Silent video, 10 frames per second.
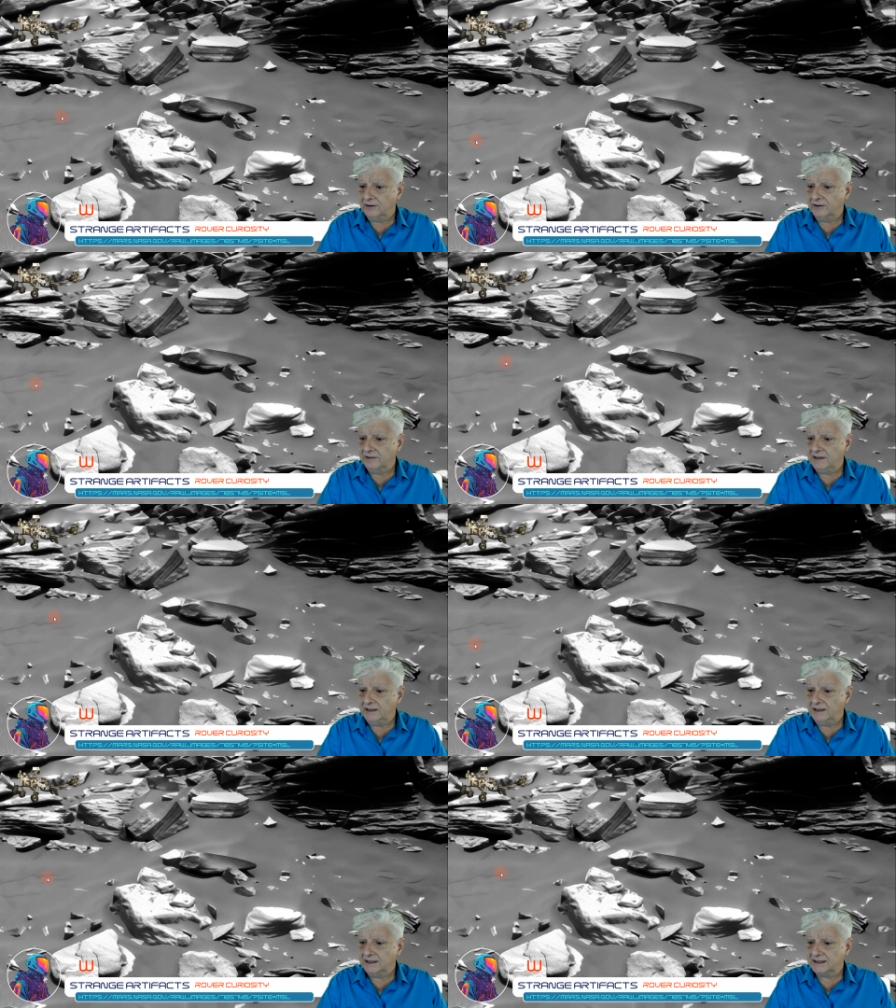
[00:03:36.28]
on
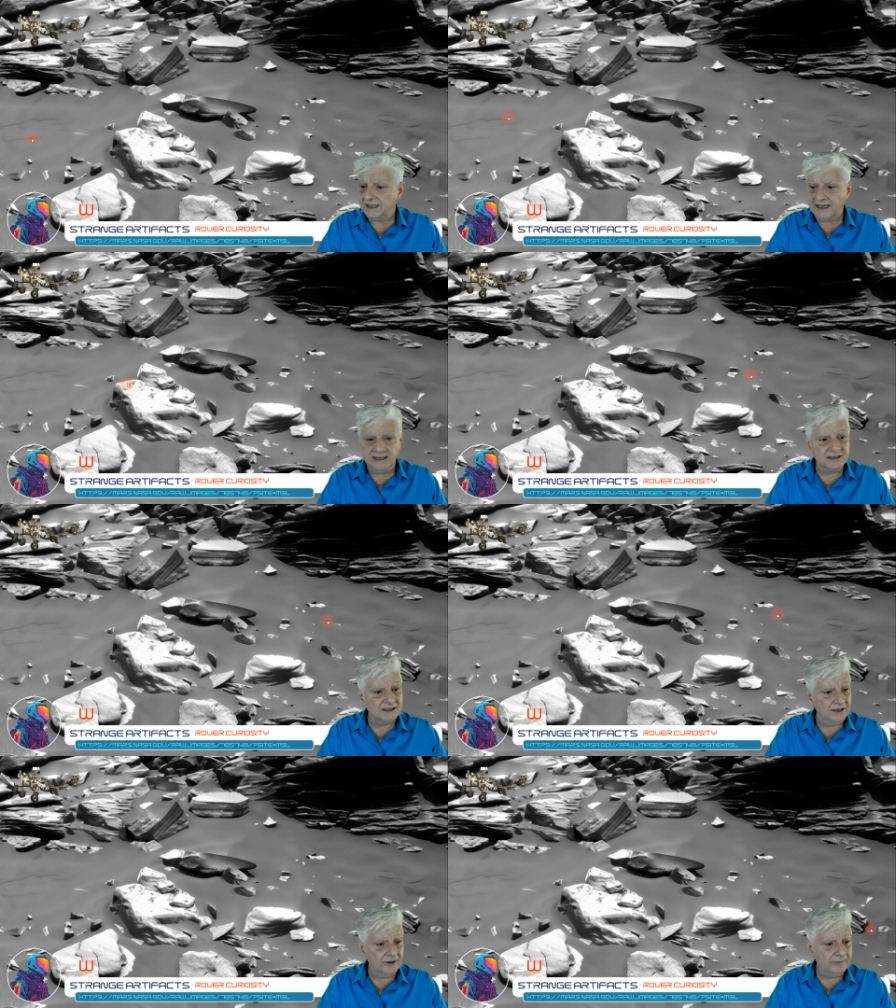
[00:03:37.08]
the sand
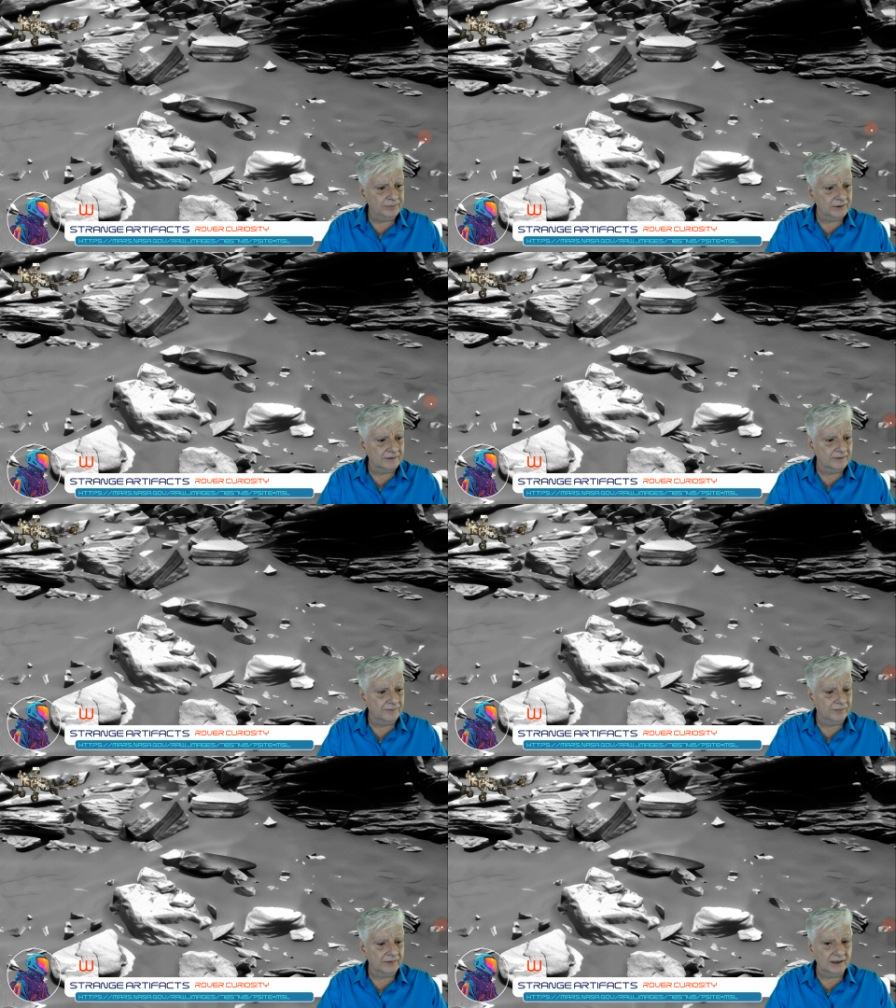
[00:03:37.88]
slope
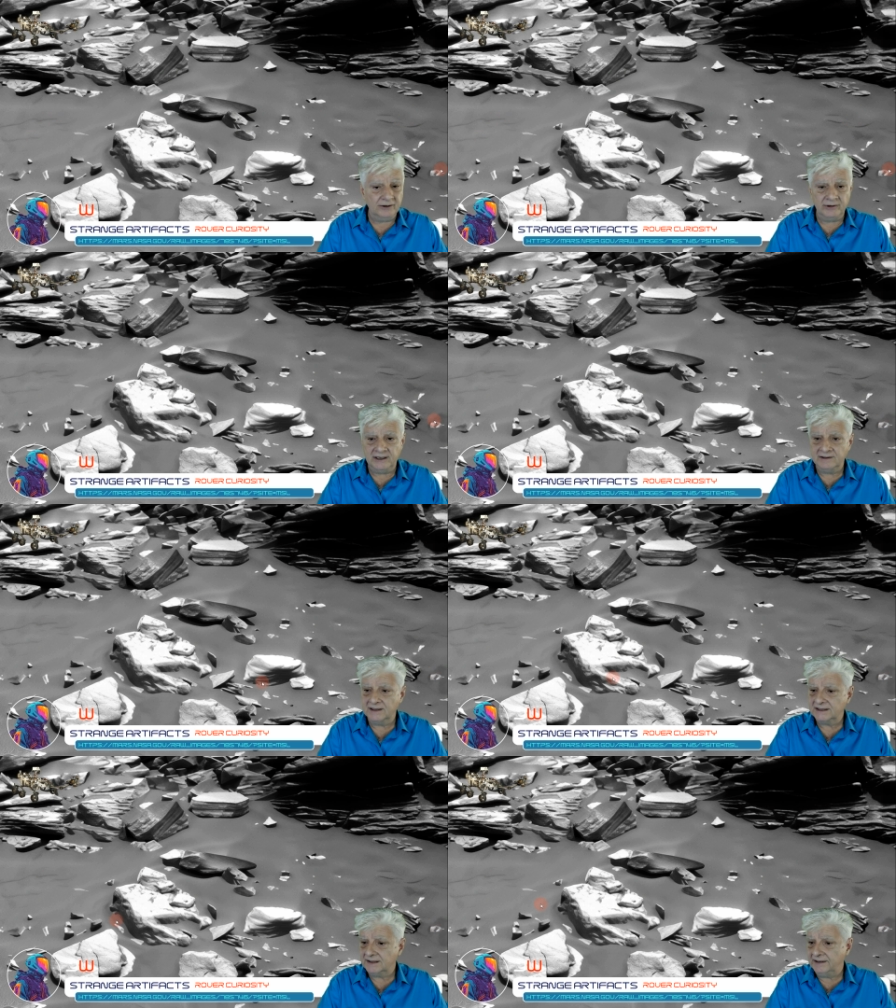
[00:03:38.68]

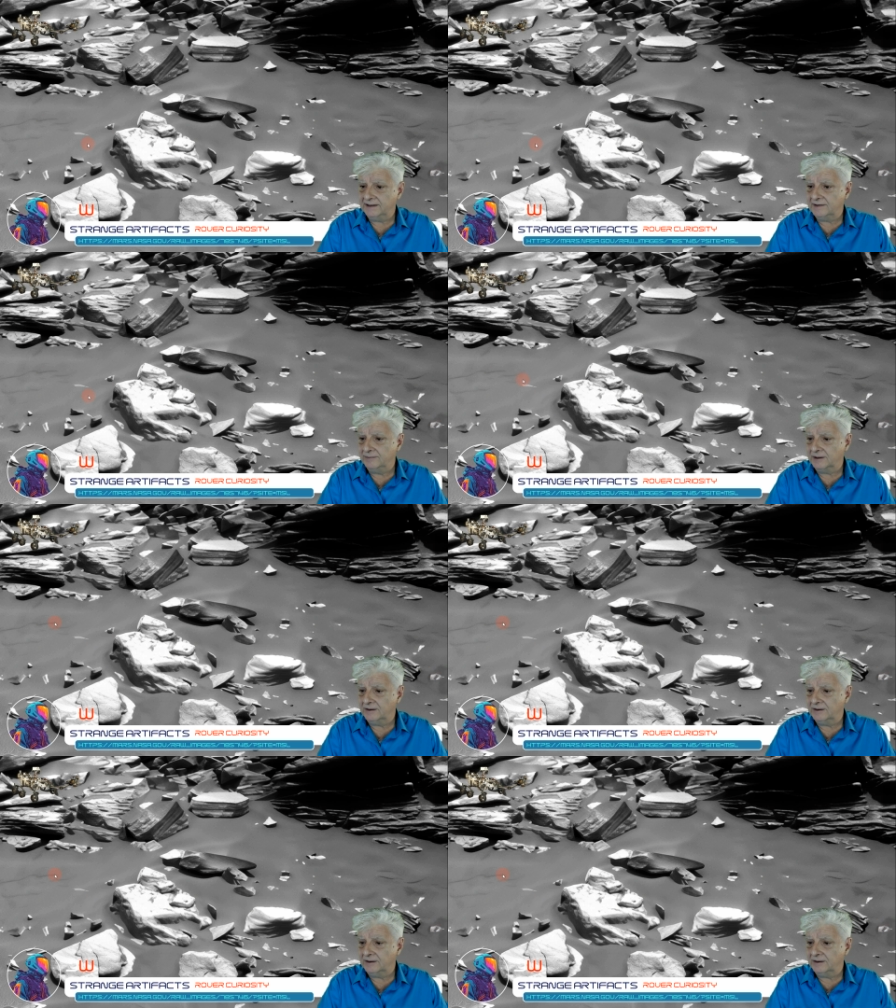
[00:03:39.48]
around this item.